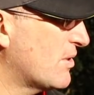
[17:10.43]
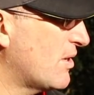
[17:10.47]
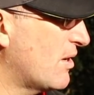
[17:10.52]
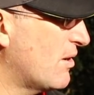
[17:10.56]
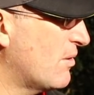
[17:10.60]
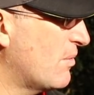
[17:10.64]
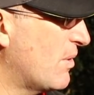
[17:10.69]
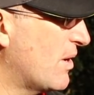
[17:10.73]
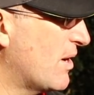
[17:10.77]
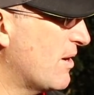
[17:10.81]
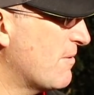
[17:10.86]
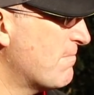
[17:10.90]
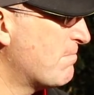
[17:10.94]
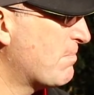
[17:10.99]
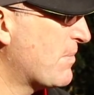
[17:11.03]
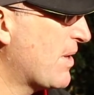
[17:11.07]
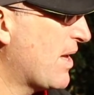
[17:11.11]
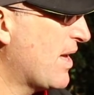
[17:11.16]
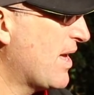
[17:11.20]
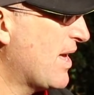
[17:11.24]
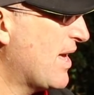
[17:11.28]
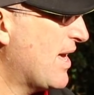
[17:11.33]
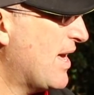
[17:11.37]
So
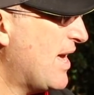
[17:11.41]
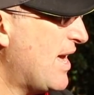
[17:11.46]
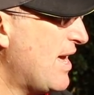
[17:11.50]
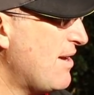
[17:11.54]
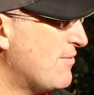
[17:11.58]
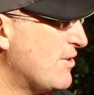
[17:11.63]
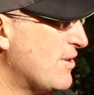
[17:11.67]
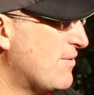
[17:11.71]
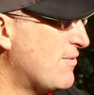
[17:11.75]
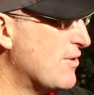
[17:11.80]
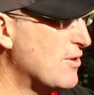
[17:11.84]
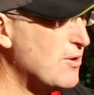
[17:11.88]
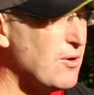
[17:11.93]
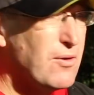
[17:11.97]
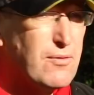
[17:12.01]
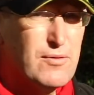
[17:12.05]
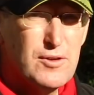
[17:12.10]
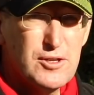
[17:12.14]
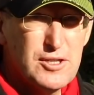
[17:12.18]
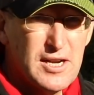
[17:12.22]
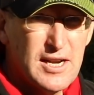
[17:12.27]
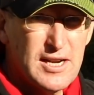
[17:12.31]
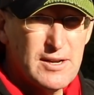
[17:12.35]
even if you're not
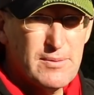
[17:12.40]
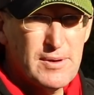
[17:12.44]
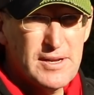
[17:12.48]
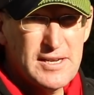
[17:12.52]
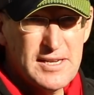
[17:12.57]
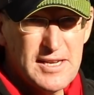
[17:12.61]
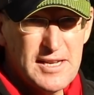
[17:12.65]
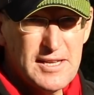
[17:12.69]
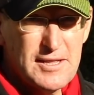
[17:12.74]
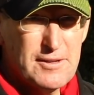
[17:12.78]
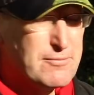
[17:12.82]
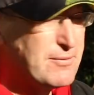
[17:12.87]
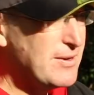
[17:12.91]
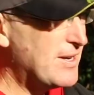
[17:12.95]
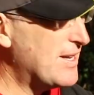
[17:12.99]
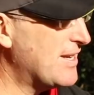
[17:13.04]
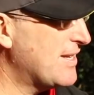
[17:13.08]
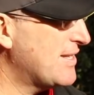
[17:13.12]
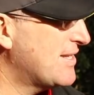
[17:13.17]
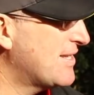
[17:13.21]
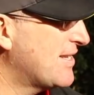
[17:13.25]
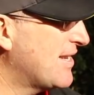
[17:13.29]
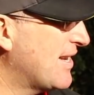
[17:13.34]
fishing anywhere near the
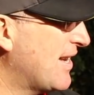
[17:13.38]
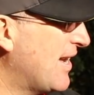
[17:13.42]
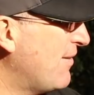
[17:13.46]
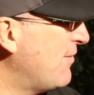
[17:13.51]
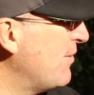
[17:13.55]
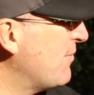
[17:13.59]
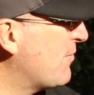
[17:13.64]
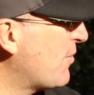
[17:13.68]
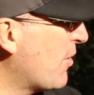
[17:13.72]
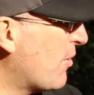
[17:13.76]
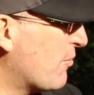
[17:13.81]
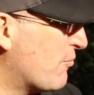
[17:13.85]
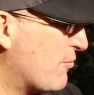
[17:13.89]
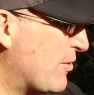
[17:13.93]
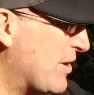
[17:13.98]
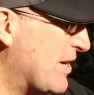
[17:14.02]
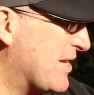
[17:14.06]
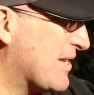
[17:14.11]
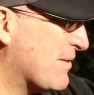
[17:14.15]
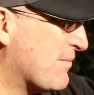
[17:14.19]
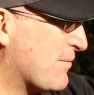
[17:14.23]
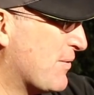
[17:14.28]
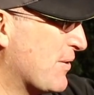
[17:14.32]
reeds, if you've got
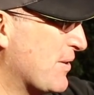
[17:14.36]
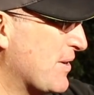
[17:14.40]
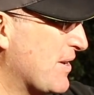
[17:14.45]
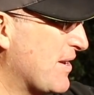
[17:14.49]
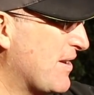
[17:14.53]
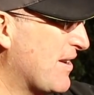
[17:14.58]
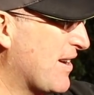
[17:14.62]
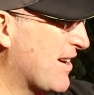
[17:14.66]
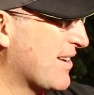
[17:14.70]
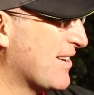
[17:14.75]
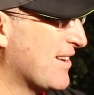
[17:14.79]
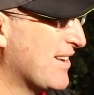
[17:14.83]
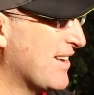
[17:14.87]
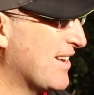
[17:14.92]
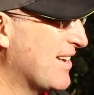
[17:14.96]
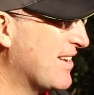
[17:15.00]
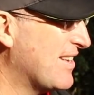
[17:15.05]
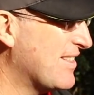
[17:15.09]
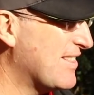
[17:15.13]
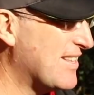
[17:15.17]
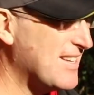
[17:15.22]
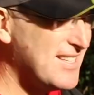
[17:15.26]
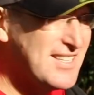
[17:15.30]
reeds in front of you,
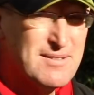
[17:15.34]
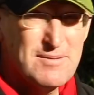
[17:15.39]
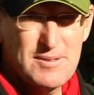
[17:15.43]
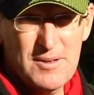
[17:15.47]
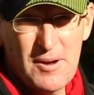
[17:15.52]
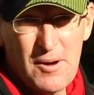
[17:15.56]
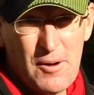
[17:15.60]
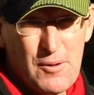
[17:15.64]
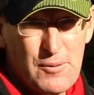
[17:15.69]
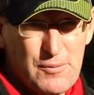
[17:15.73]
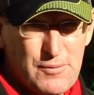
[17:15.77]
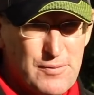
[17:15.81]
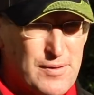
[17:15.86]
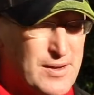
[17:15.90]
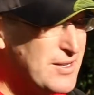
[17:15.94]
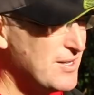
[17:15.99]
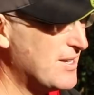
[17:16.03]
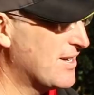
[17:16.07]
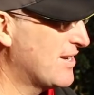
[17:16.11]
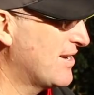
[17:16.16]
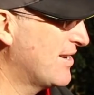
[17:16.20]
they seem to hold fish.